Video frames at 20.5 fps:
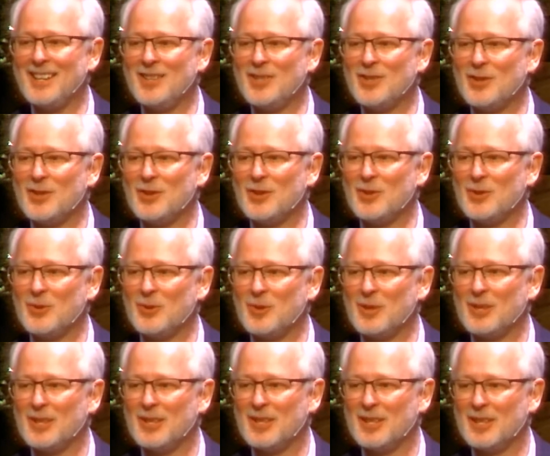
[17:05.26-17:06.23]

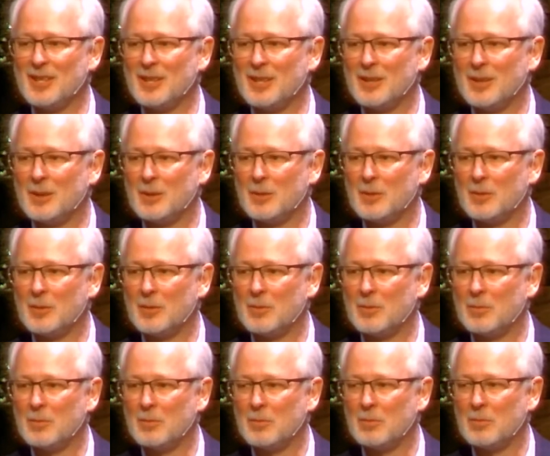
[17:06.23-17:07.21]
you
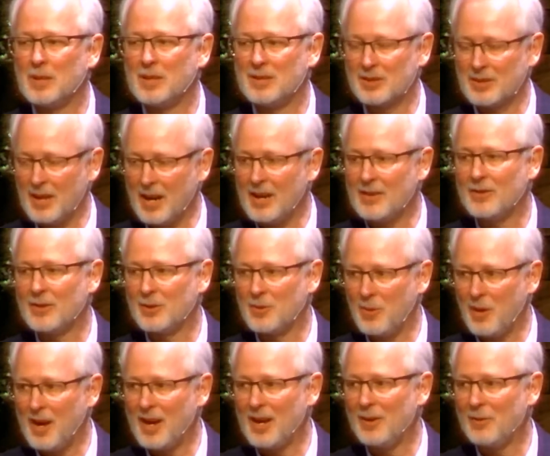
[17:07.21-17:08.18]
beside the
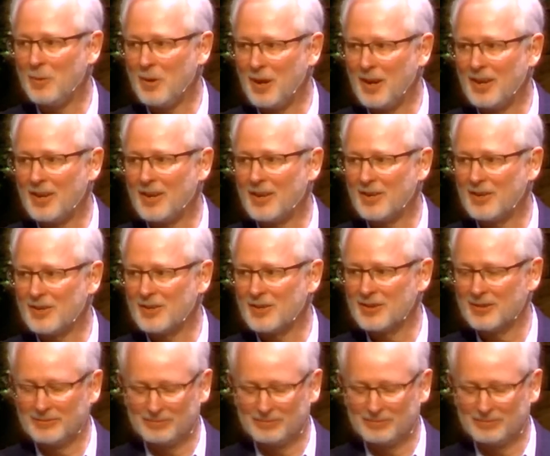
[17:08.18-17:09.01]
quiet waters.